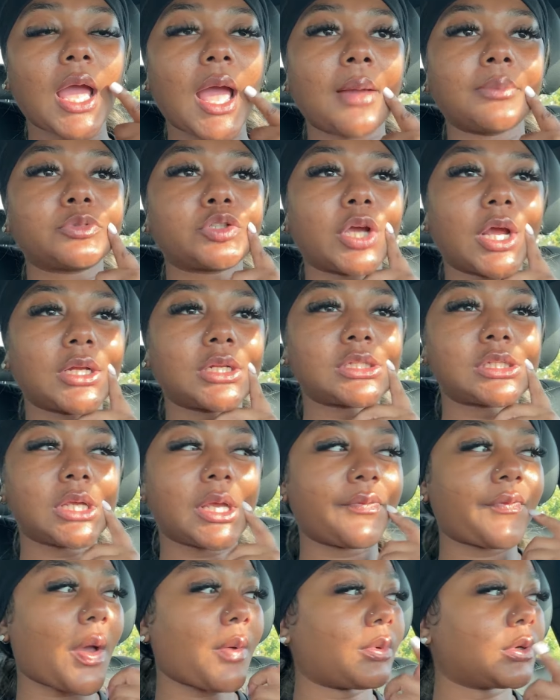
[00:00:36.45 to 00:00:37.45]
i'm trying to see
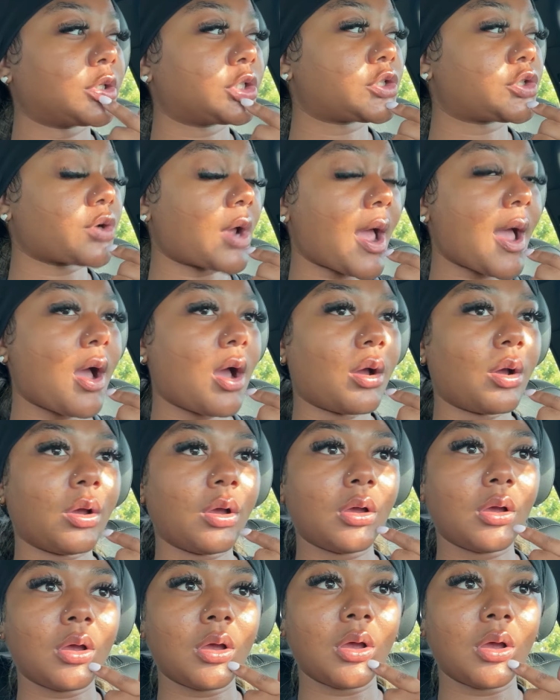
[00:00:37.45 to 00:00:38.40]
if i want to try a